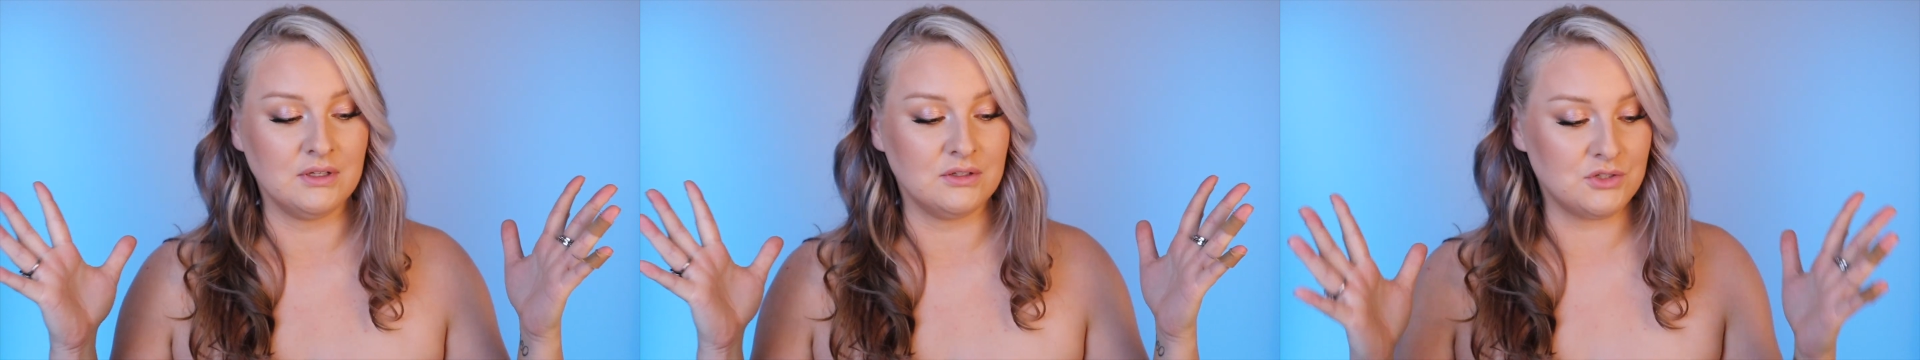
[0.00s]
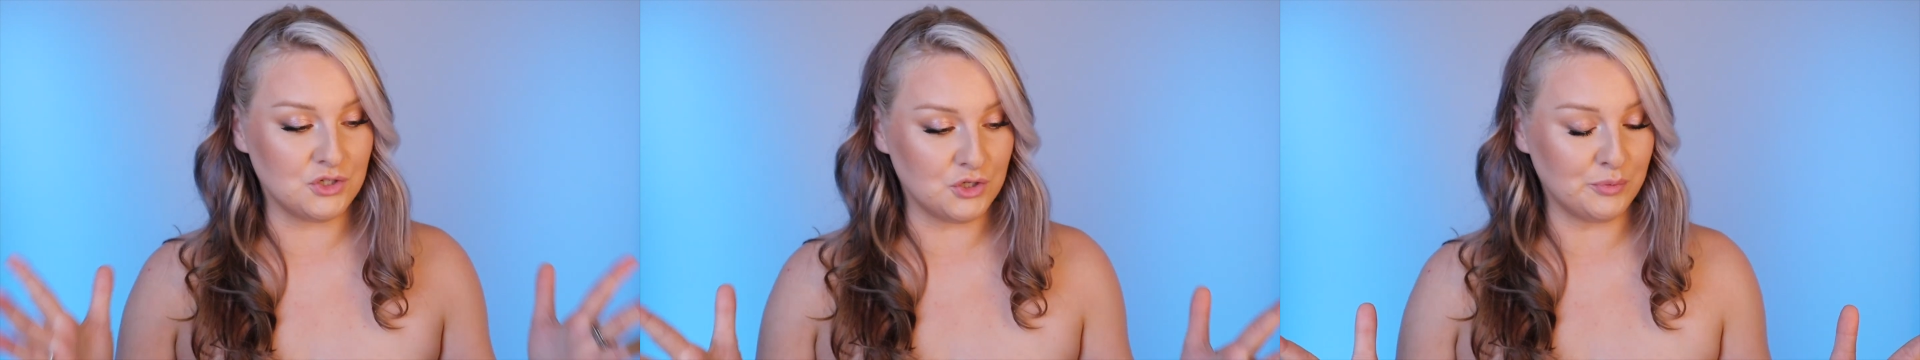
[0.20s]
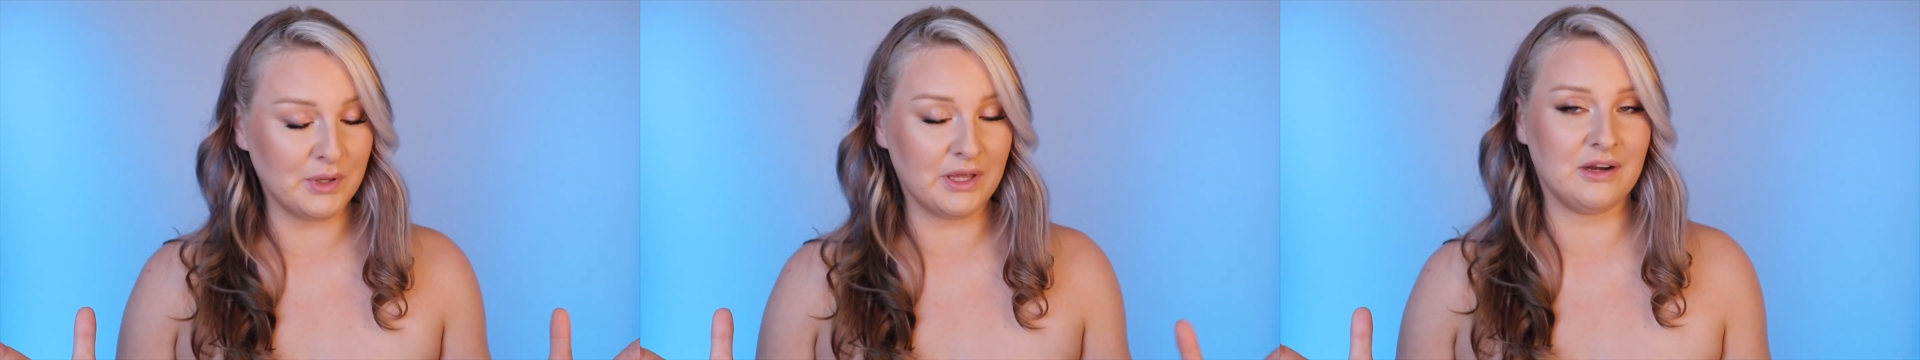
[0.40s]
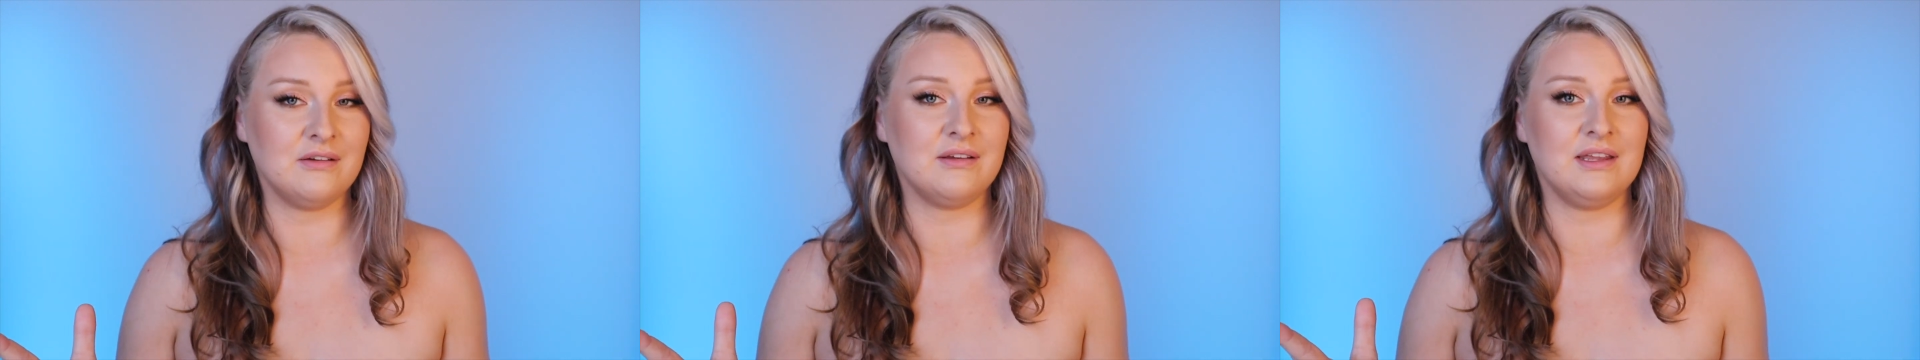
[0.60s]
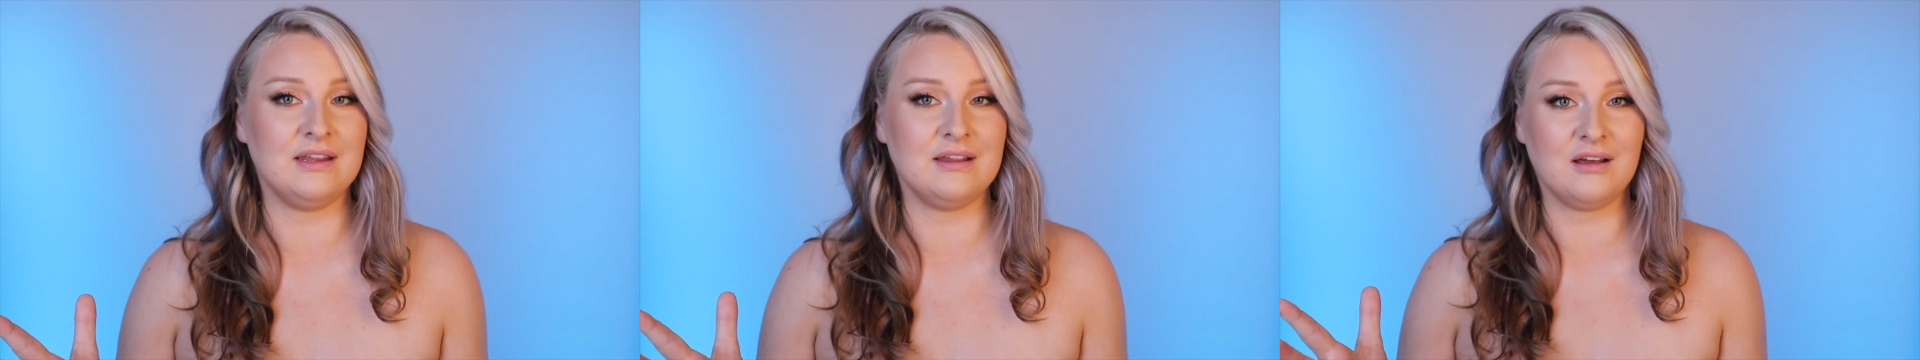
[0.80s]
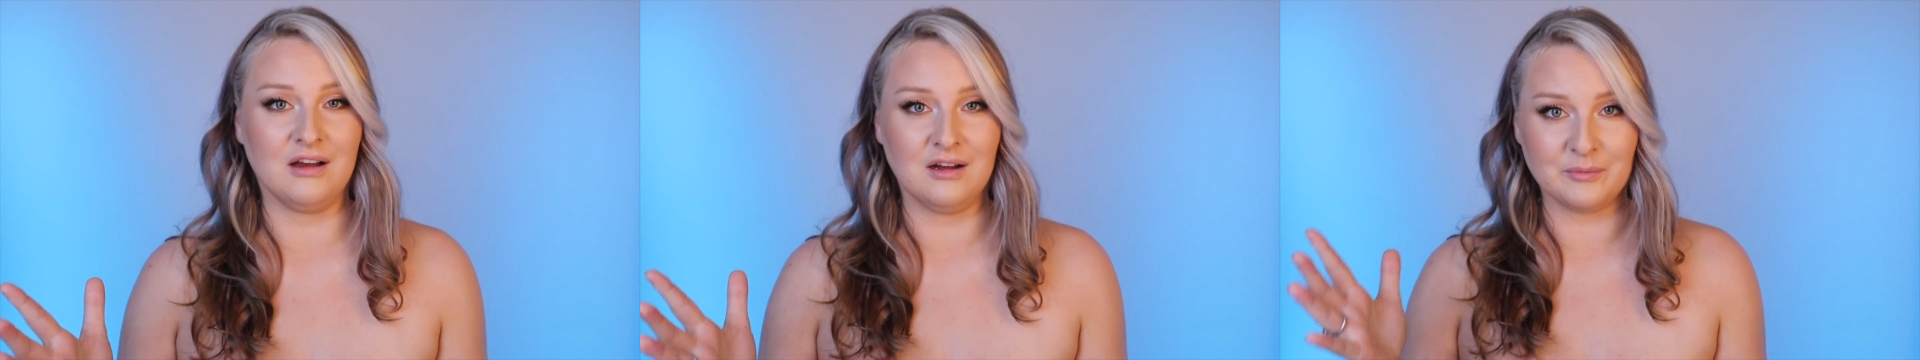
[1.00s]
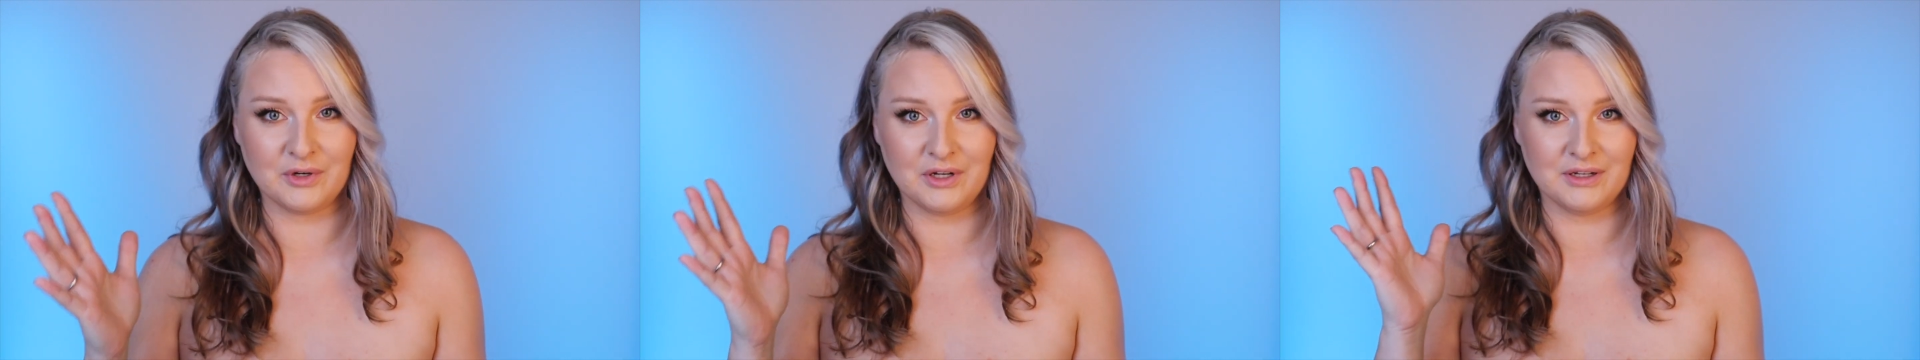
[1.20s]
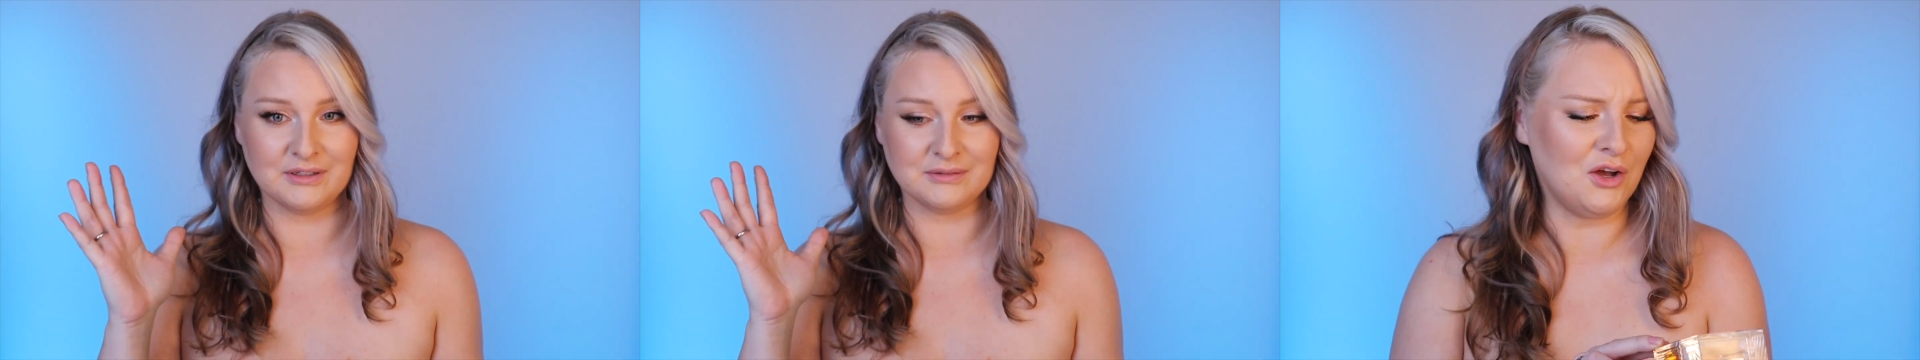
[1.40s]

Do you plan on getting Khamrah?